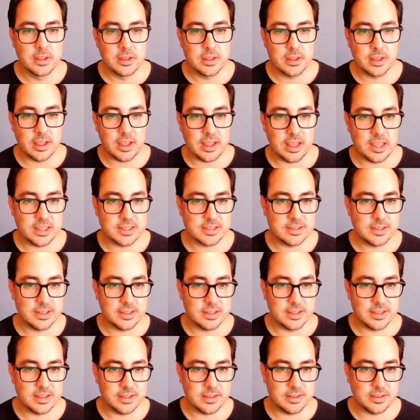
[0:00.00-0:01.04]
as
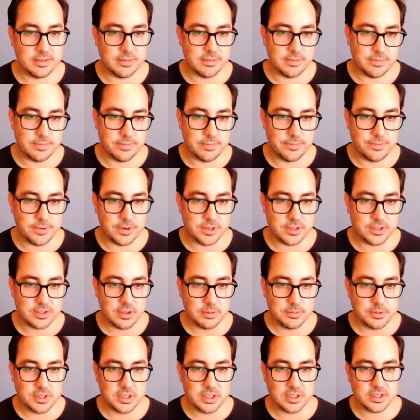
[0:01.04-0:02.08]
the first
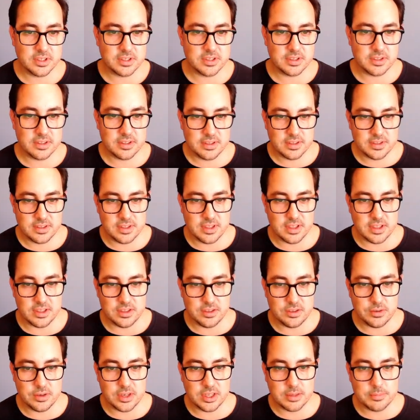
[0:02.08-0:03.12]
object, the
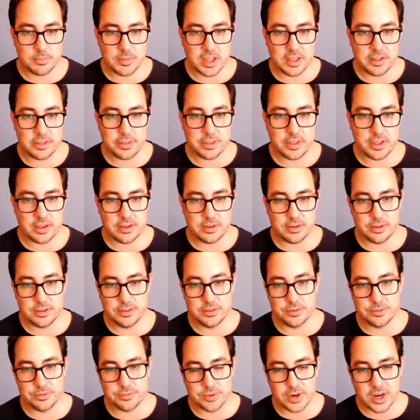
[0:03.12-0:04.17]
unique month on
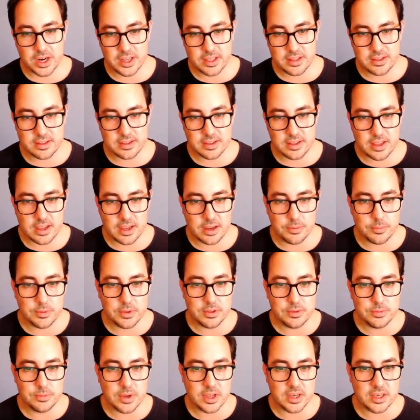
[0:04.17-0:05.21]
the right, and we
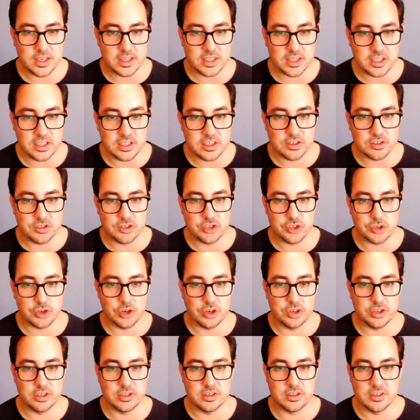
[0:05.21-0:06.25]
do an inner
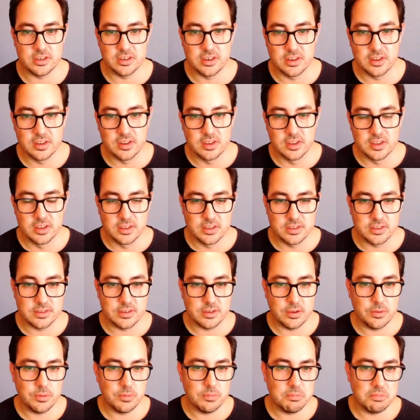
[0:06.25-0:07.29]
join.
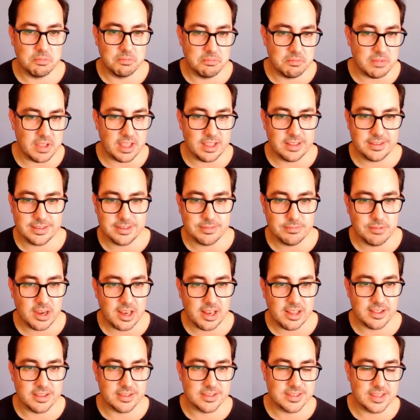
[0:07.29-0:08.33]
So it's really
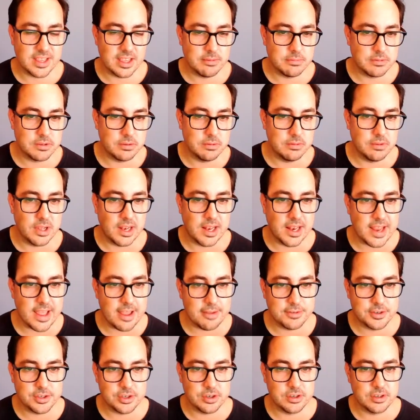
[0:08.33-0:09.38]
the same to do a
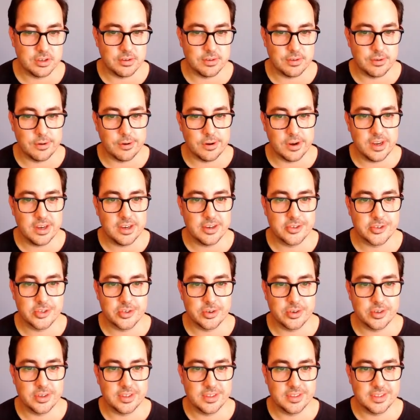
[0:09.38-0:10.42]
left join or inner
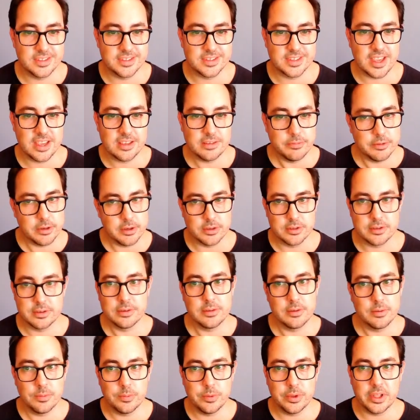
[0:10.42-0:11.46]
join in this case, because
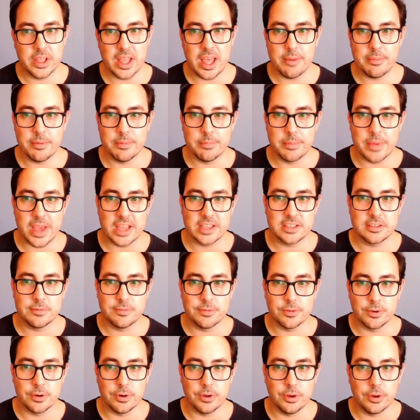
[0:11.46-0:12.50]
we'll have a match
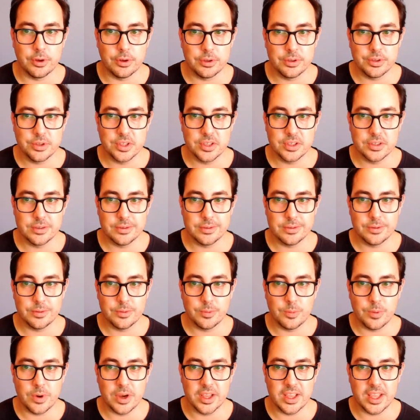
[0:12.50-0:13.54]
for all the
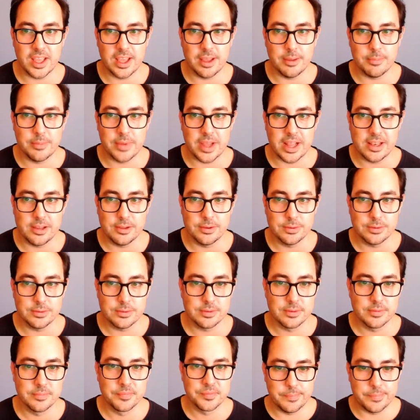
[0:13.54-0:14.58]
ym values,
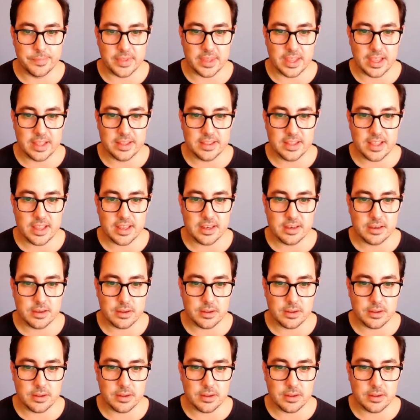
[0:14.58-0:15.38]
and then